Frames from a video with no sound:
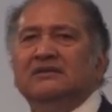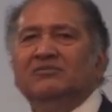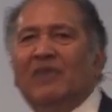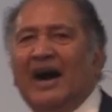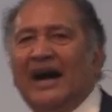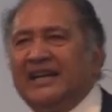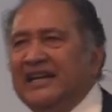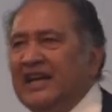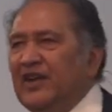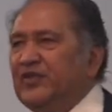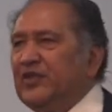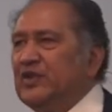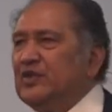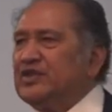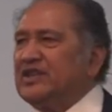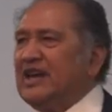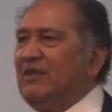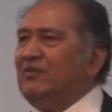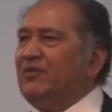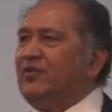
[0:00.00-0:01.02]
My
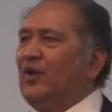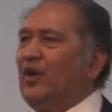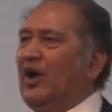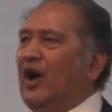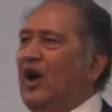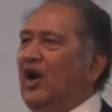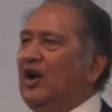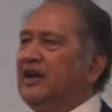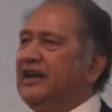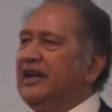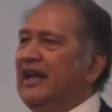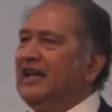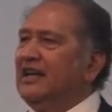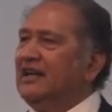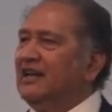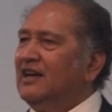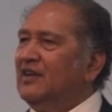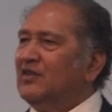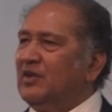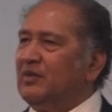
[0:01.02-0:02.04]
nephews come for a holiday
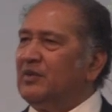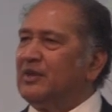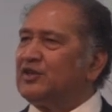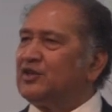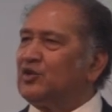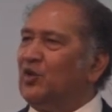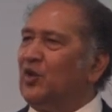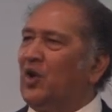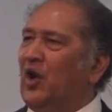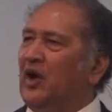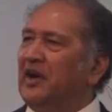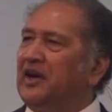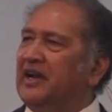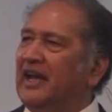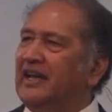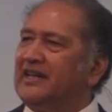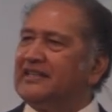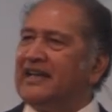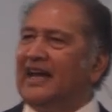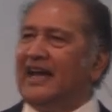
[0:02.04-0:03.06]
from the school
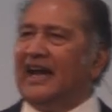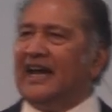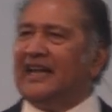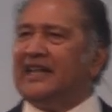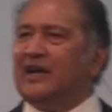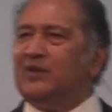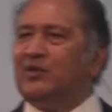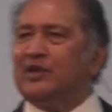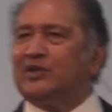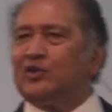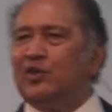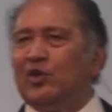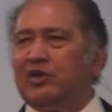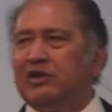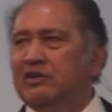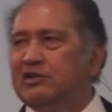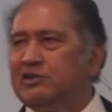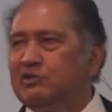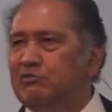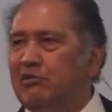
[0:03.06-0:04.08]
holidays, and they were
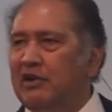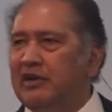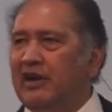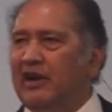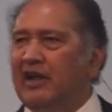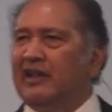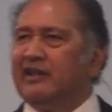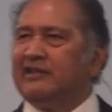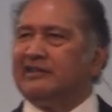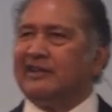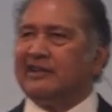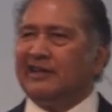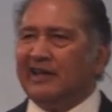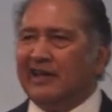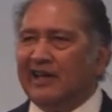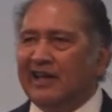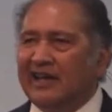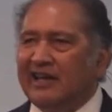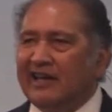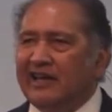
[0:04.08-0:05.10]
talking to one another. I said,
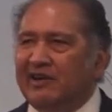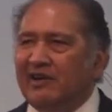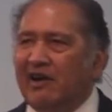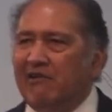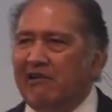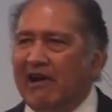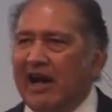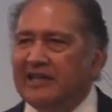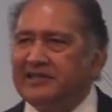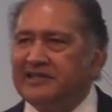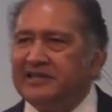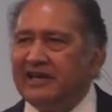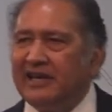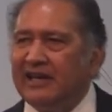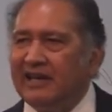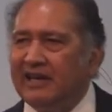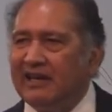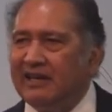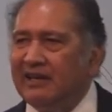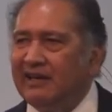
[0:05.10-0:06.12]
you know, Auntie,
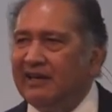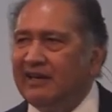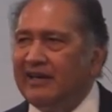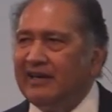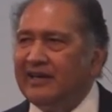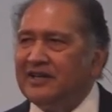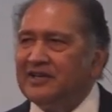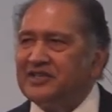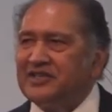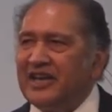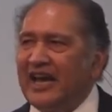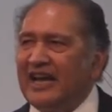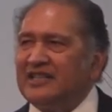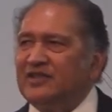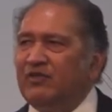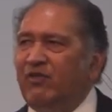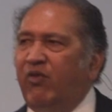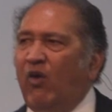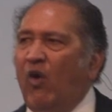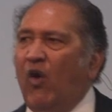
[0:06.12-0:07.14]
she has
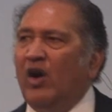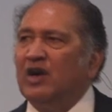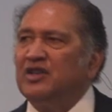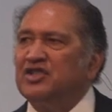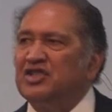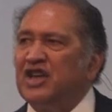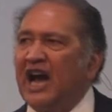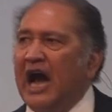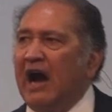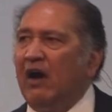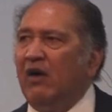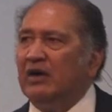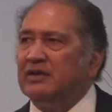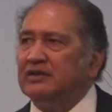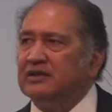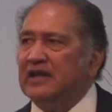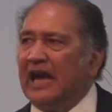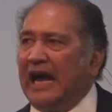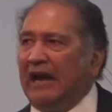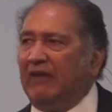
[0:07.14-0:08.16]
four showers
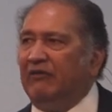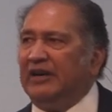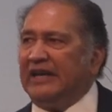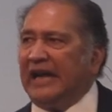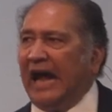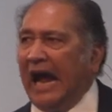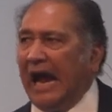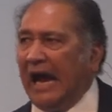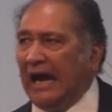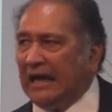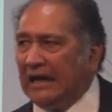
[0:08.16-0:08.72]
every day.